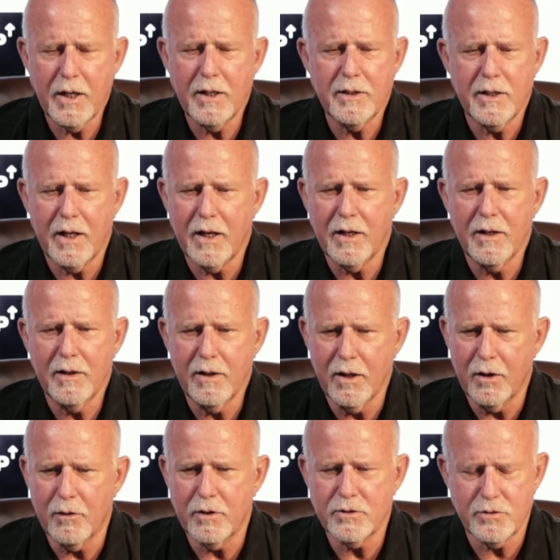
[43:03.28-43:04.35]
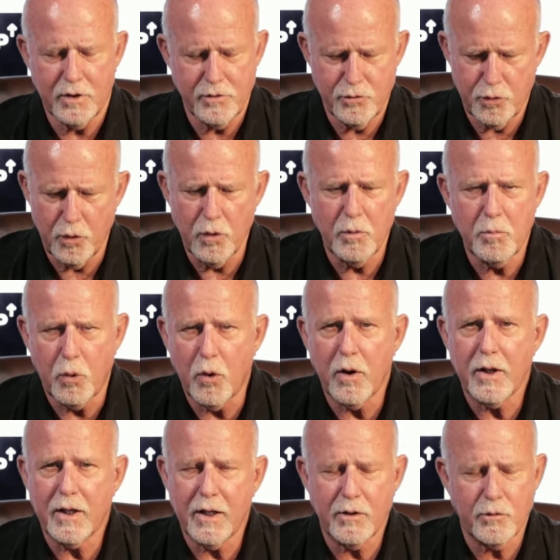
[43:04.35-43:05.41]
that, is a true
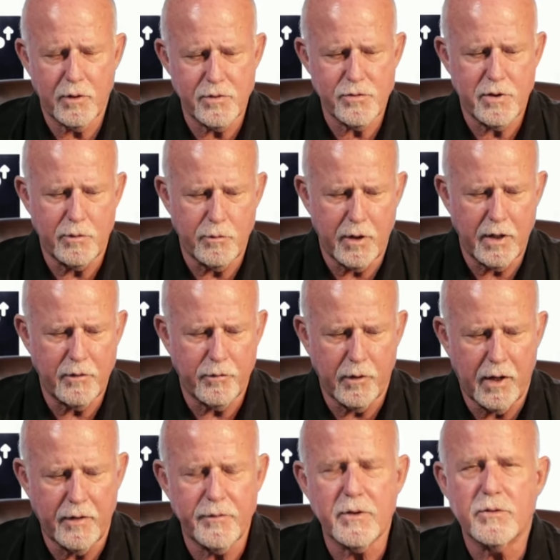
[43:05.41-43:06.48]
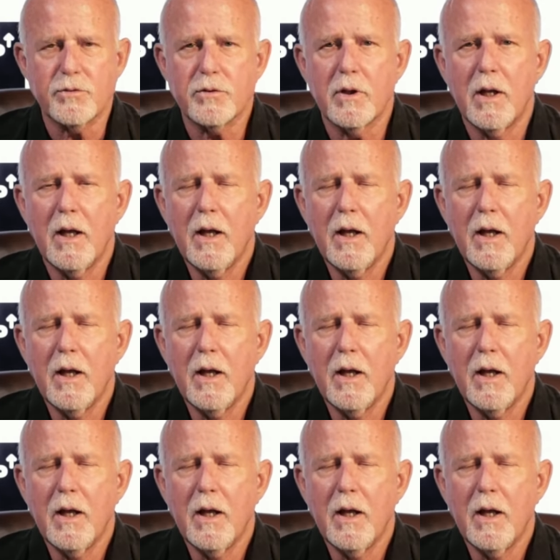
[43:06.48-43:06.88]
born-again Christian running for office,